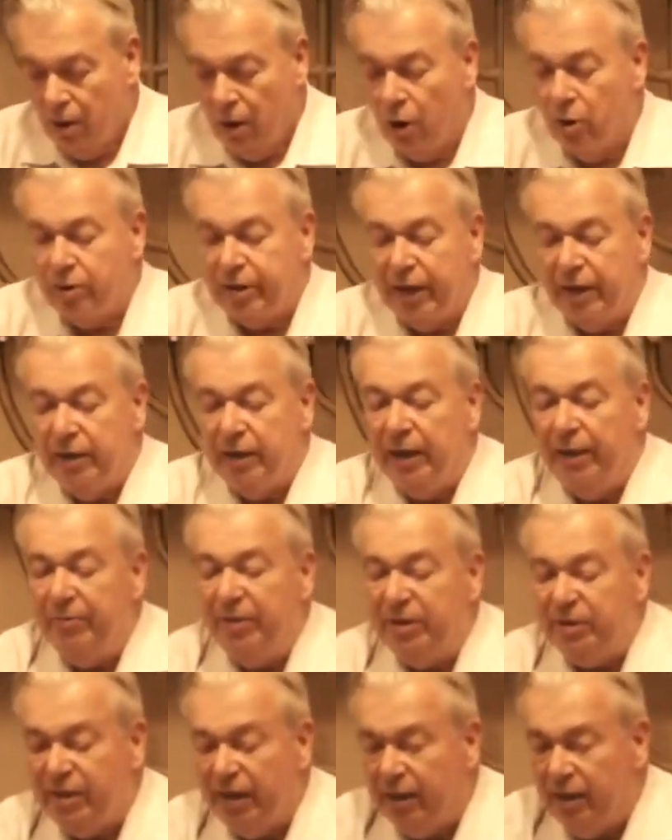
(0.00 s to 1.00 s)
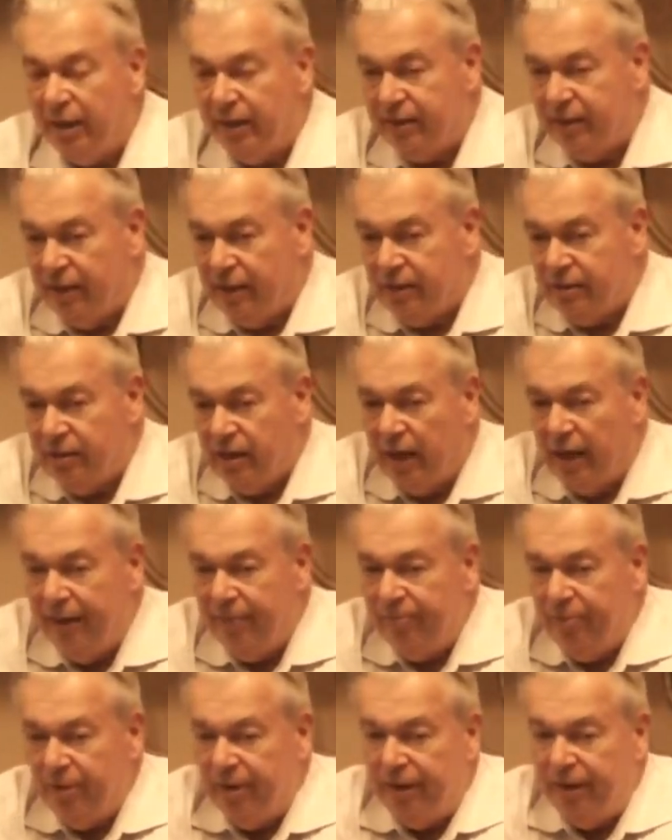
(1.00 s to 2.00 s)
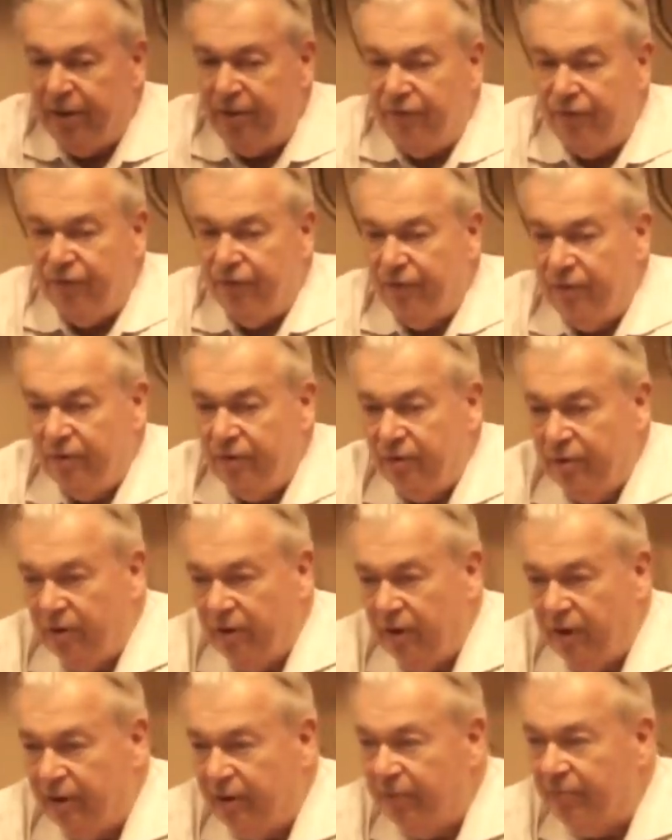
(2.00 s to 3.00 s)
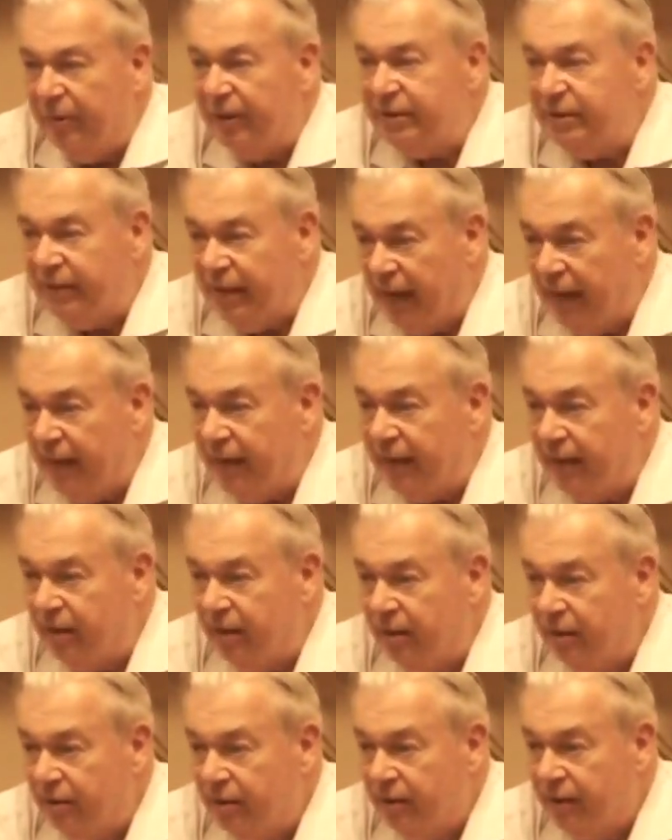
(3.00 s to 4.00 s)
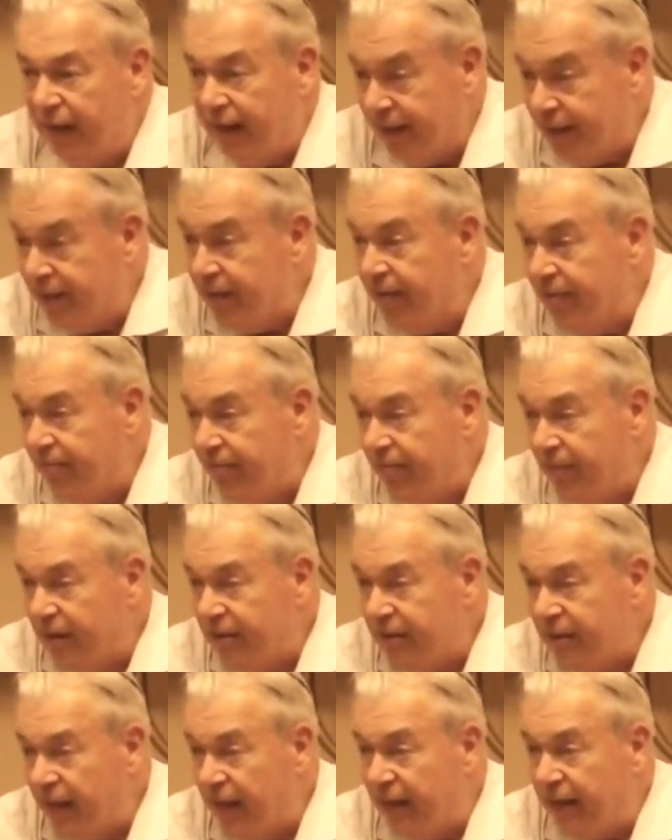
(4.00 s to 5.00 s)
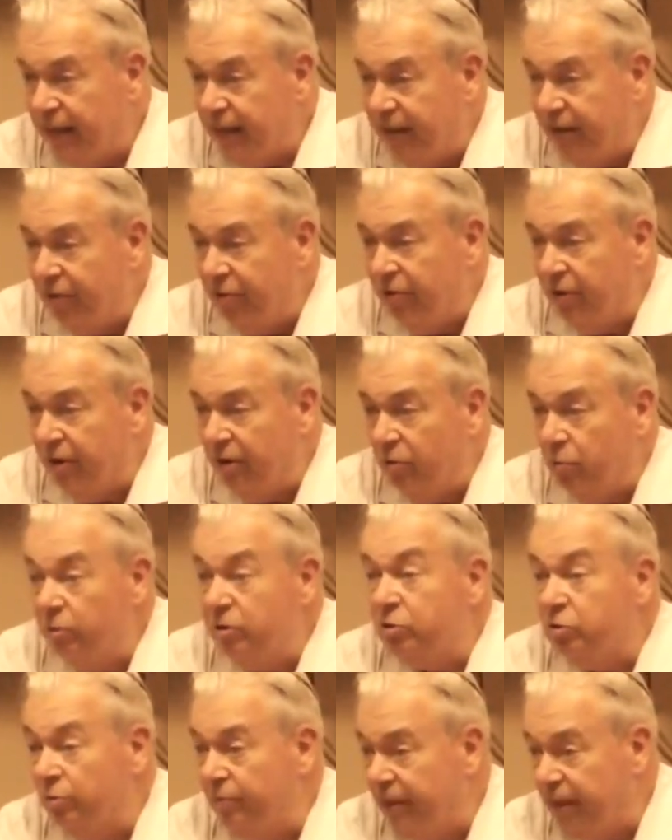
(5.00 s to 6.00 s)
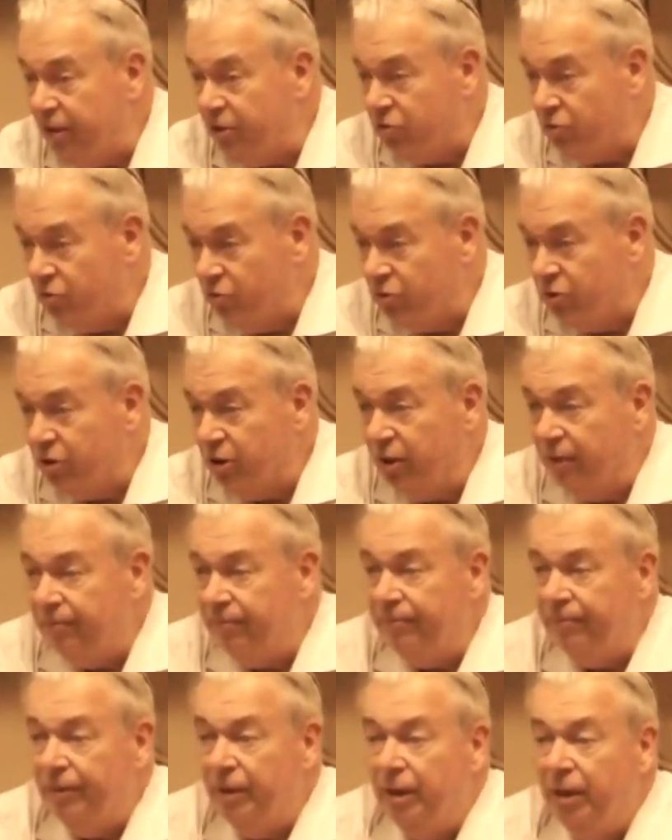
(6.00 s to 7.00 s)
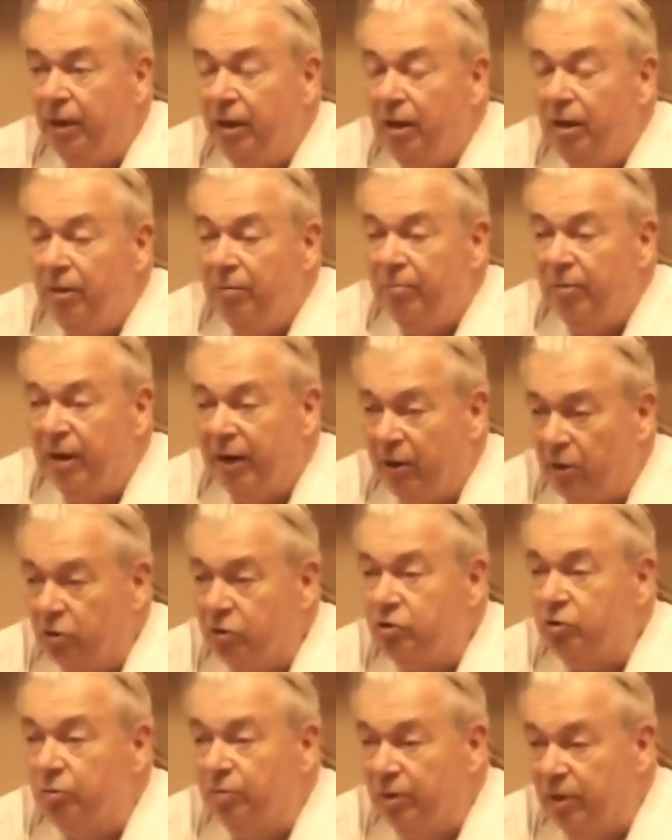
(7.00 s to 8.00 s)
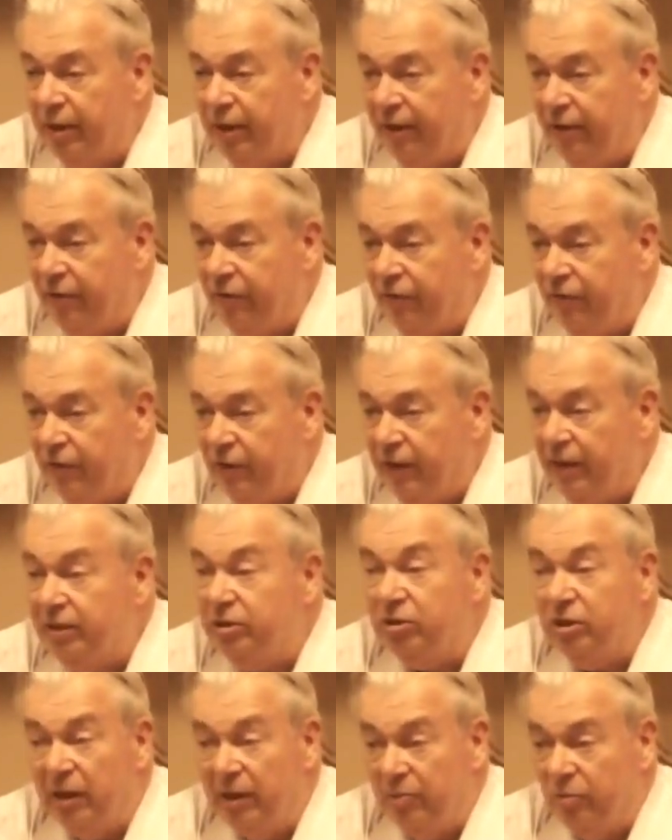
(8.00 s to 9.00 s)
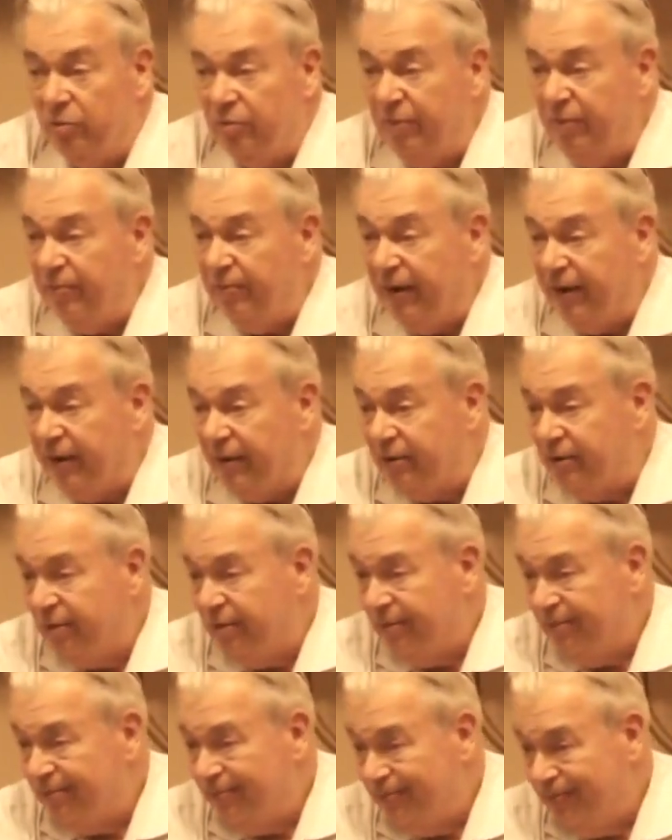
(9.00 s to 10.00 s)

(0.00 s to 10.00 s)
Okay, let me say it like this. I believe in the Messianic kingdom, Messianic era, which will be in Jerusalem. But I also believe Islam will be banned.